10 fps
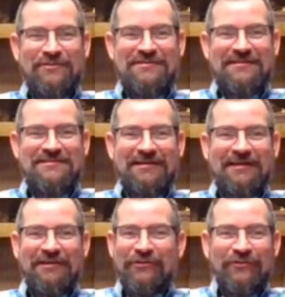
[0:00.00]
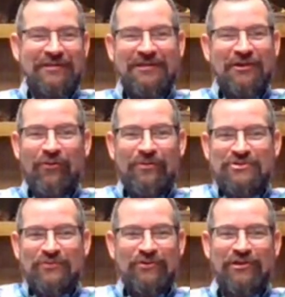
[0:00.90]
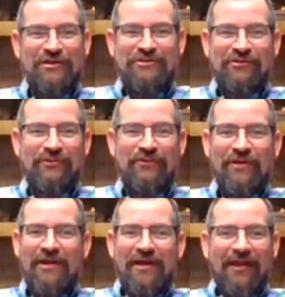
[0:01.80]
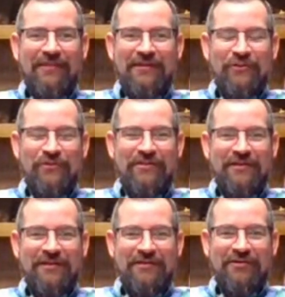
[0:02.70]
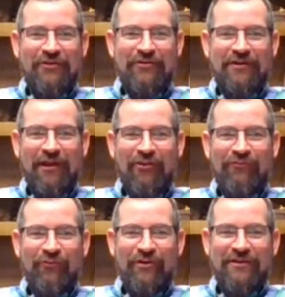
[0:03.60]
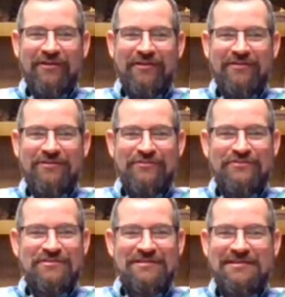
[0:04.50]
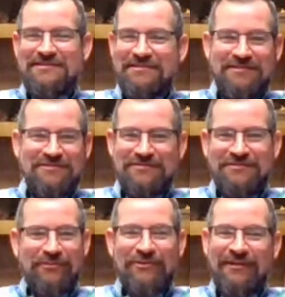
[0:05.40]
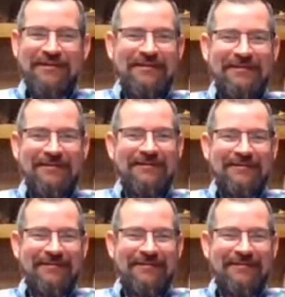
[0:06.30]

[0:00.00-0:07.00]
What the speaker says: position, and you didn't know what you were going to do. I think you were thinking to go to California and do statistics or something. And